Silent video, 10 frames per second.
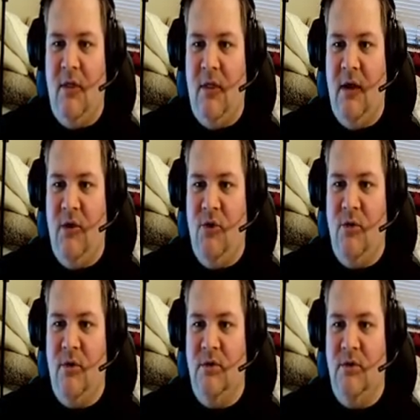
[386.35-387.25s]
then you
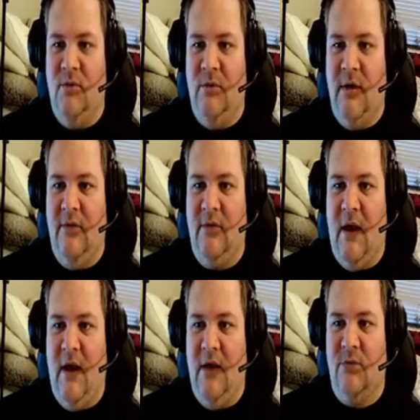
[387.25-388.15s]
could do these
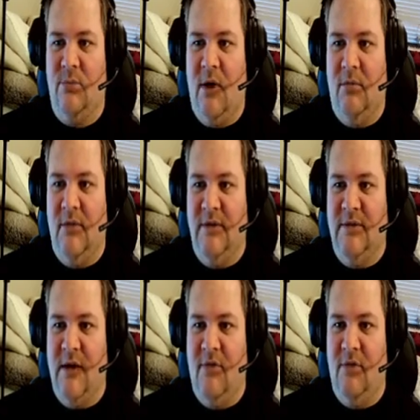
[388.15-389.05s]
guys probably
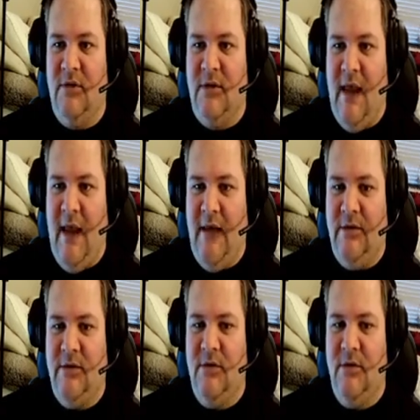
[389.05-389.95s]
7 to
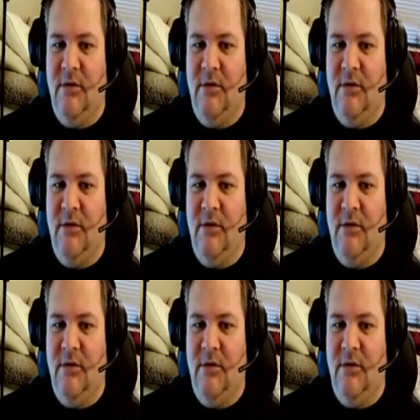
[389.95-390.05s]
8.